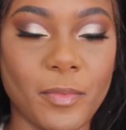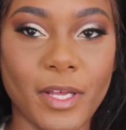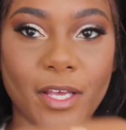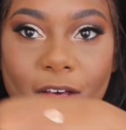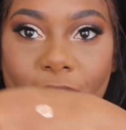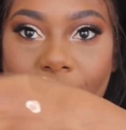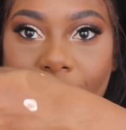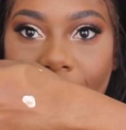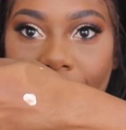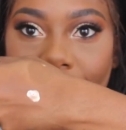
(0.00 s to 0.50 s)
Oh my
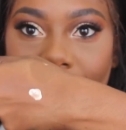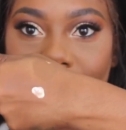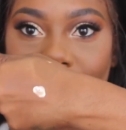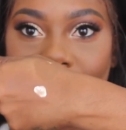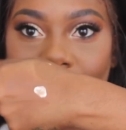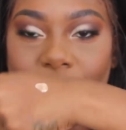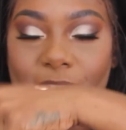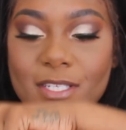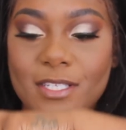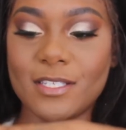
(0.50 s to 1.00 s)
God.
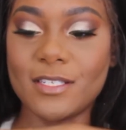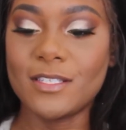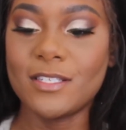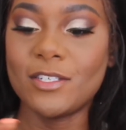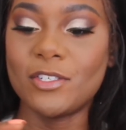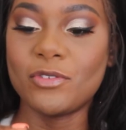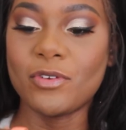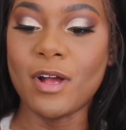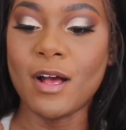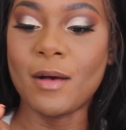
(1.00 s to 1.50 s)
So this is
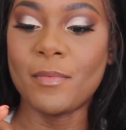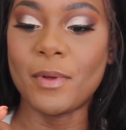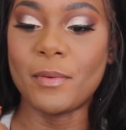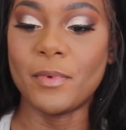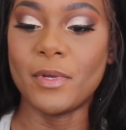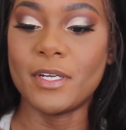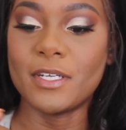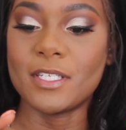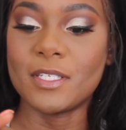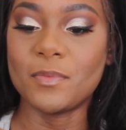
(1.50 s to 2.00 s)
the drop.
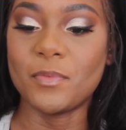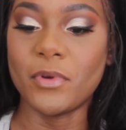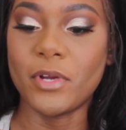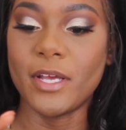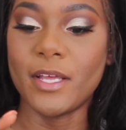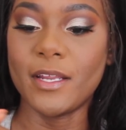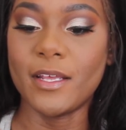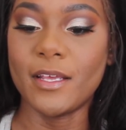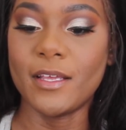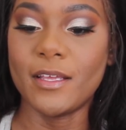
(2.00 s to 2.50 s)
I'm gonna
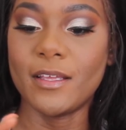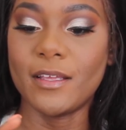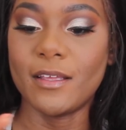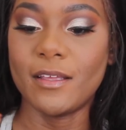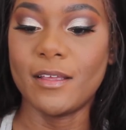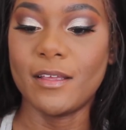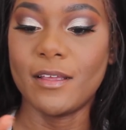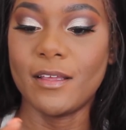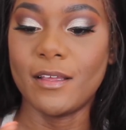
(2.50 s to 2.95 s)
spread it.